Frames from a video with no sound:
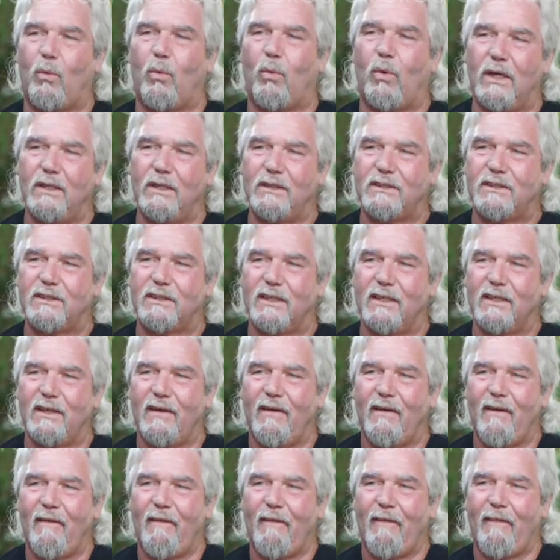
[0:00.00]
once,
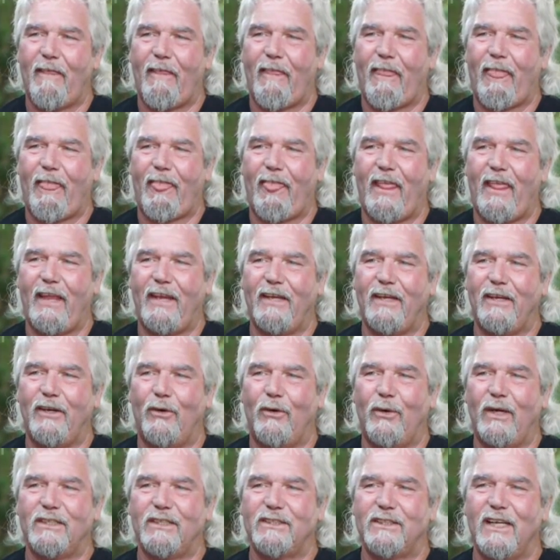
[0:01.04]

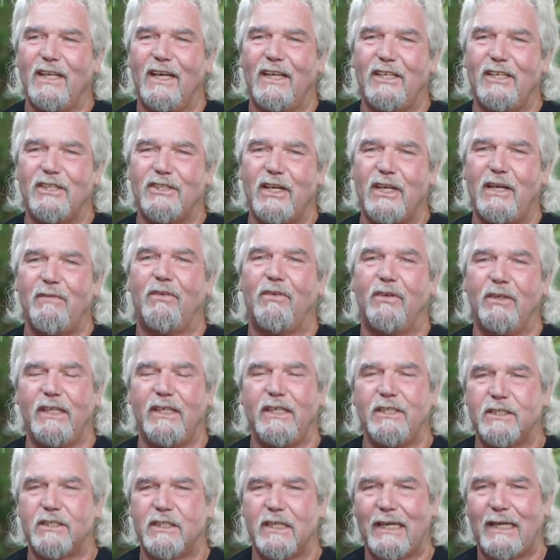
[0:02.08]
it's not as shameful. And
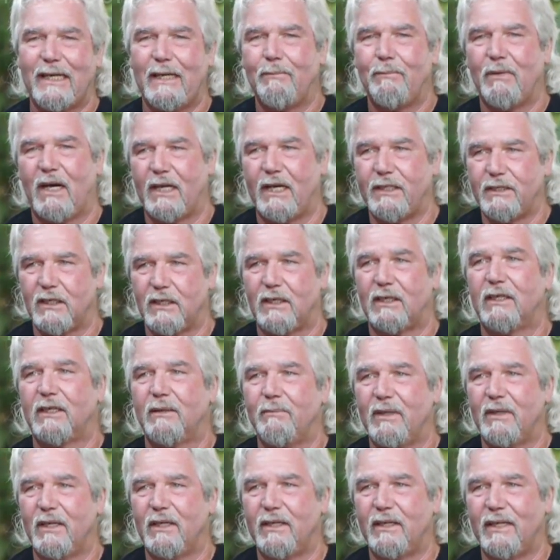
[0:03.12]
each time I talk
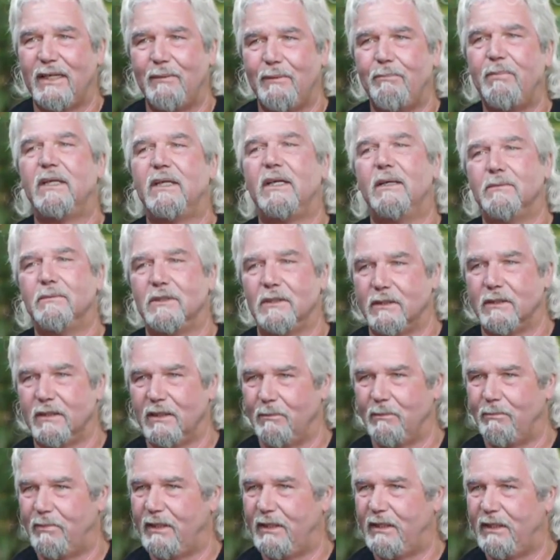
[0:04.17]
about it, it becomes a
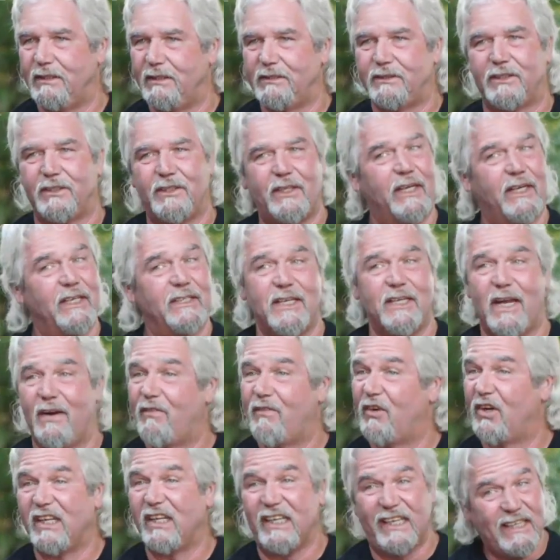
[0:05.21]
little bit easier. It's
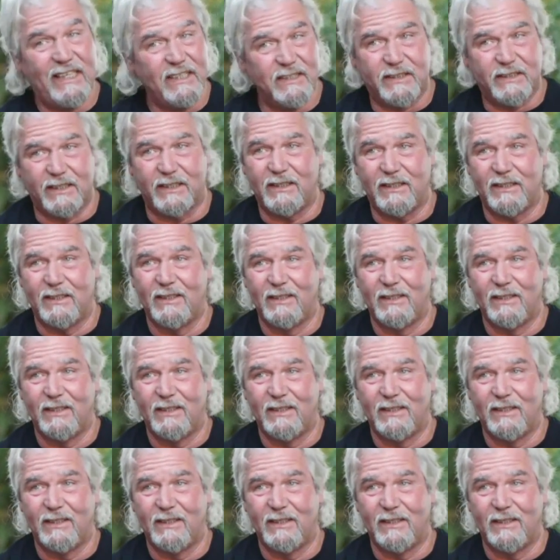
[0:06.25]
never easy,